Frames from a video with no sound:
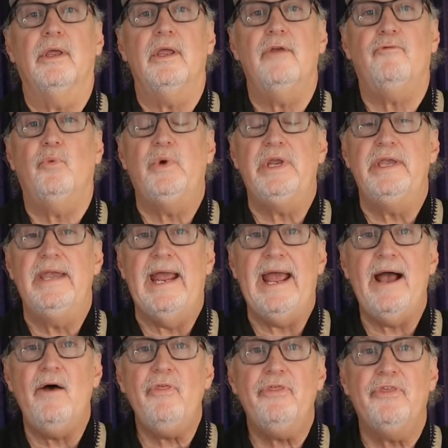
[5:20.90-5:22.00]
if we
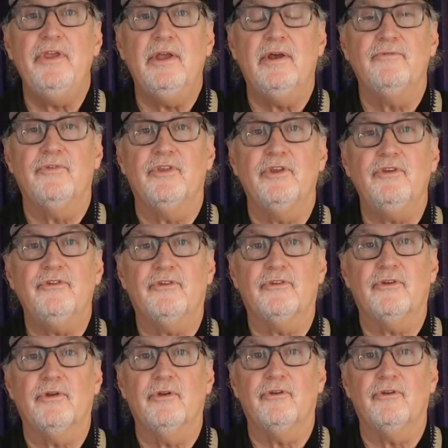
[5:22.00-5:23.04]
now think of this